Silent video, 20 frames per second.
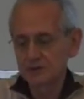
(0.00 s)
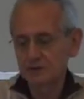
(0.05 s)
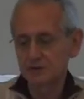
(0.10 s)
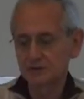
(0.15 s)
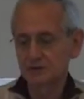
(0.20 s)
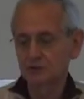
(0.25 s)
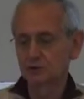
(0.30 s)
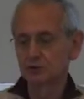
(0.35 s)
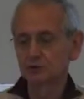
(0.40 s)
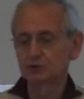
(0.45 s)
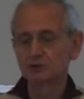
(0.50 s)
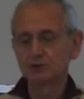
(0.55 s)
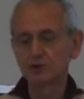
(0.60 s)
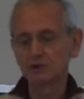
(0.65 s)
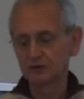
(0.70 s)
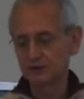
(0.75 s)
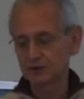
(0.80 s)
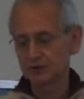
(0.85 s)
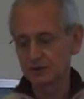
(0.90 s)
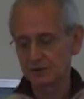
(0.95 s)
such a root
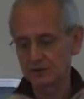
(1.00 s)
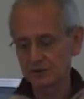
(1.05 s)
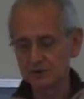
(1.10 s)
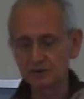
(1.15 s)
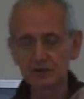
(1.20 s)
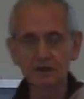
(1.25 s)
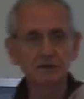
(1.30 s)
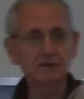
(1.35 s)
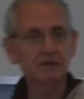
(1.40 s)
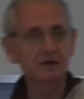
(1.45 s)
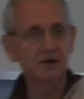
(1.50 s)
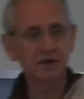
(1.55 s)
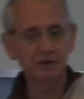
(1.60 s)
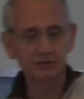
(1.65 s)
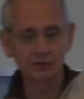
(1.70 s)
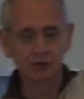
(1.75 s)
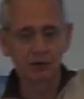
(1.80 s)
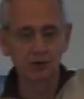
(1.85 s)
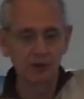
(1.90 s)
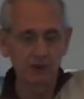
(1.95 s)
definition and
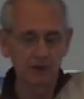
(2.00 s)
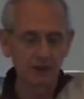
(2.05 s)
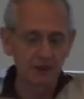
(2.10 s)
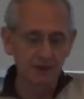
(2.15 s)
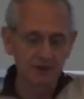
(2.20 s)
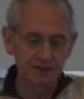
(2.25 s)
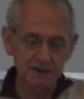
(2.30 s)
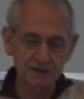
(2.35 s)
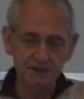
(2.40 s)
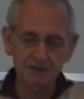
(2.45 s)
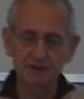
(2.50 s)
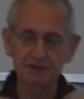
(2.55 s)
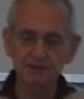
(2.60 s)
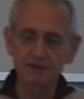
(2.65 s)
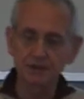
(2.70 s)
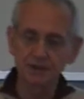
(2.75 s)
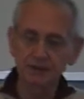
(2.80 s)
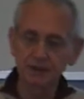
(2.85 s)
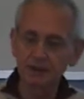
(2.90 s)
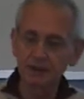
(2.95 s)
CATFO analysis, the
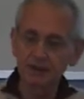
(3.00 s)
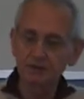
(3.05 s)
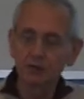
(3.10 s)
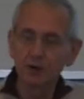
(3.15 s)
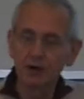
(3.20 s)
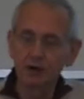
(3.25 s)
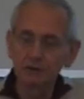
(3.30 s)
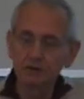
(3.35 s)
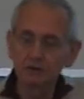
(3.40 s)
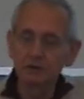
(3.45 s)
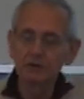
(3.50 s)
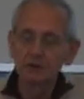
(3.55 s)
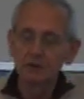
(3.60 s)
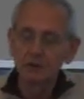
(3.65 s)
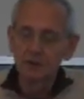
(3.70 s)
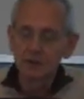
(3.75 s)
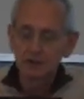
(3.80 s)
generic model